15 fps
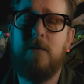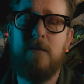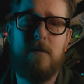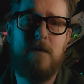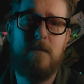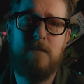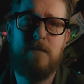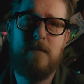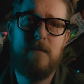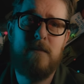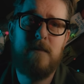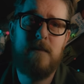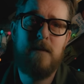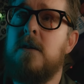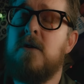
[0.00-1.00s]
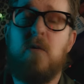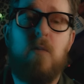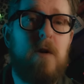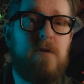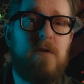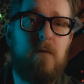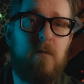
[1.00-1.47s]
all of them. So
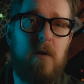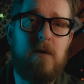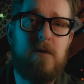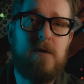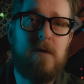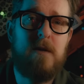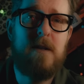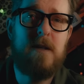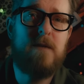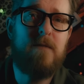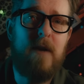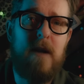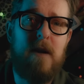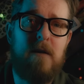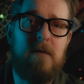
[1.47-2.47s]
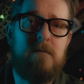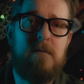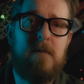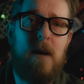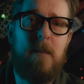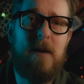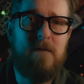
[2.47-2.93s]
once you've watched this video,
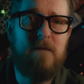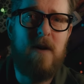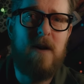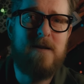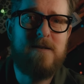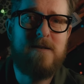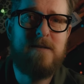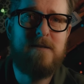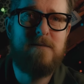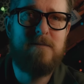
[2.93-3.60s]
I mean, first,